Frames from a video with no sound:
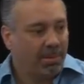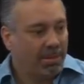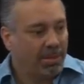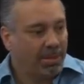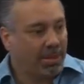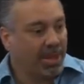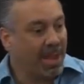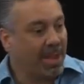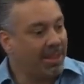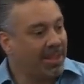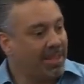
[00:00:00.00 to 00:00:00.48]

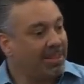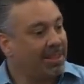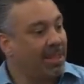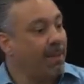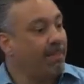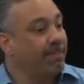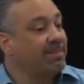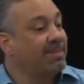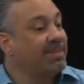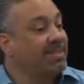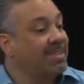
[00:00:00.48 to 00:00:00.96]
You've got to let
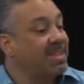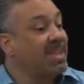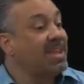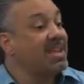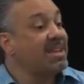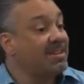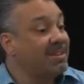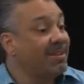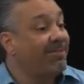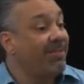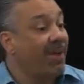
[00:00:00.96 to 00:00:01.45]
them
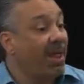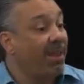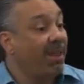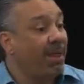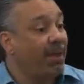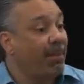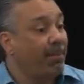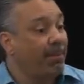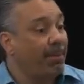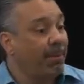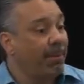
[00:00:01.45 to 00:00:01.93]

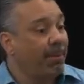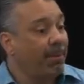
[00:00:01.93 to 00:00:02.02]
develop.